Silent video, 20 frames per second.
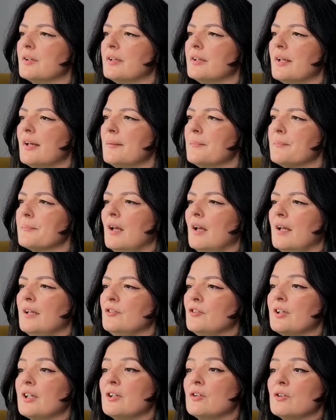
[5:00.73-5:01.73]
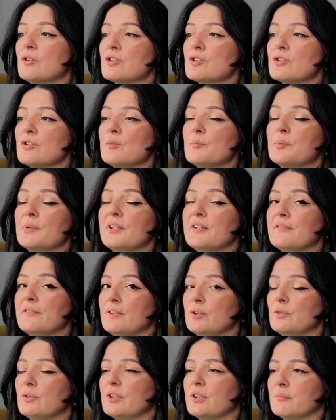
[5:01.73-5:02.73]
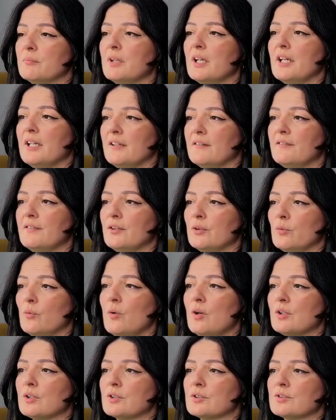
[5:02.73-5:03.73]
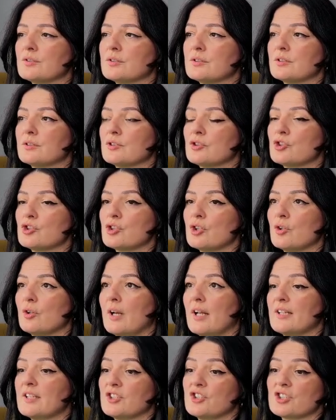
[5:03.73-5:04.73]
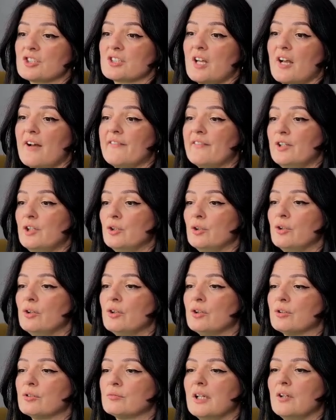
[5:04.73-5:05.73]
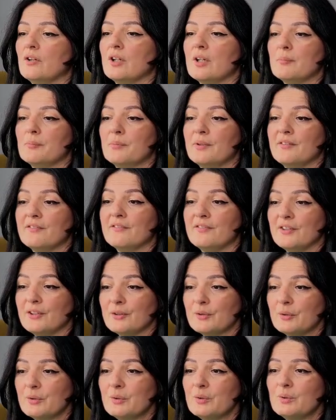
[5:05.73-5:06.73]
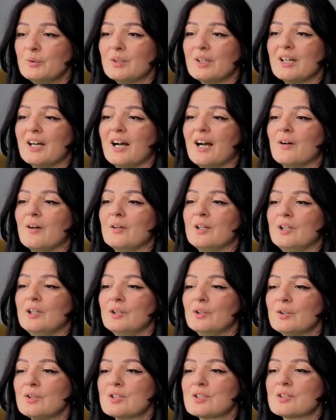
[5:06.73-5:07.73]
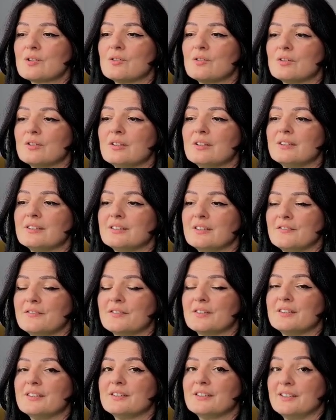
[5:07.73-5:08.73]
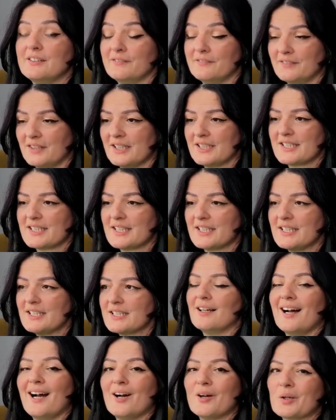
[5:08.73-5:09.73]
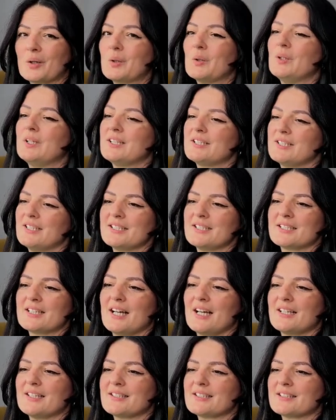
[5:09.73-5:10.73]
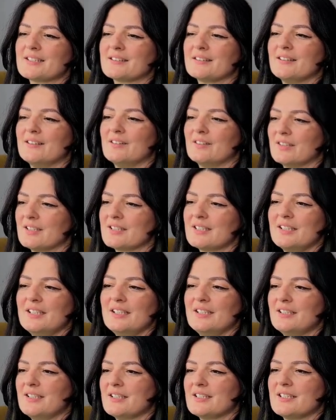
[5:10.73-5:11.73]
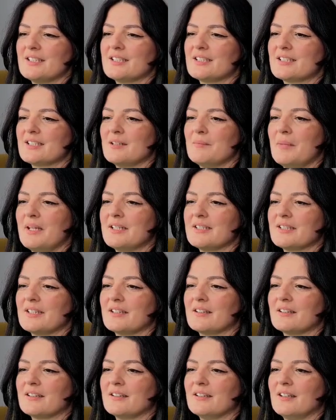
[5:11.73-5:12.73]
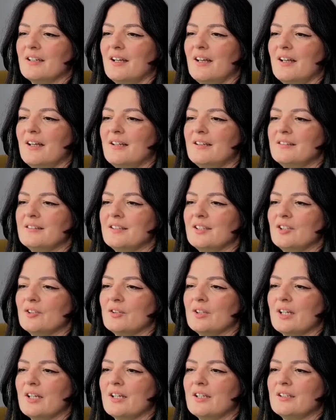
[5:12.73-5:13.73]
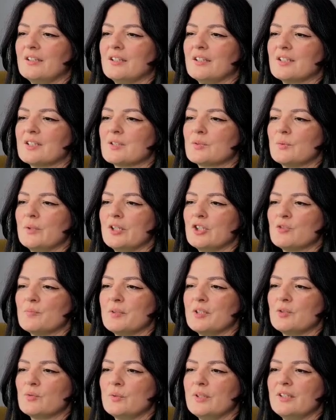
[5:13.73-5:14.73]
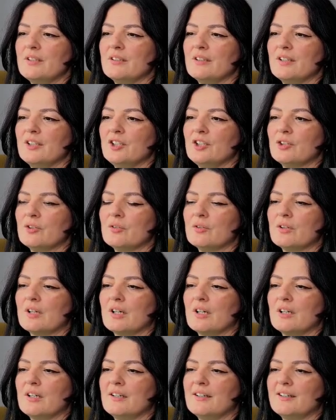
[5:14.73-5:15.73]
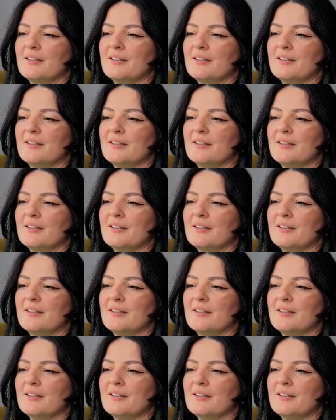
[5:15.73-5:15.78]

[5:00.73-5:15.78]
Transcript: Yeah. And you can also preview them if you want. So let's just have a look. You can preview how it looks on different devices. How cool is this, guys? Honestly, this is amazing. And you can switch between your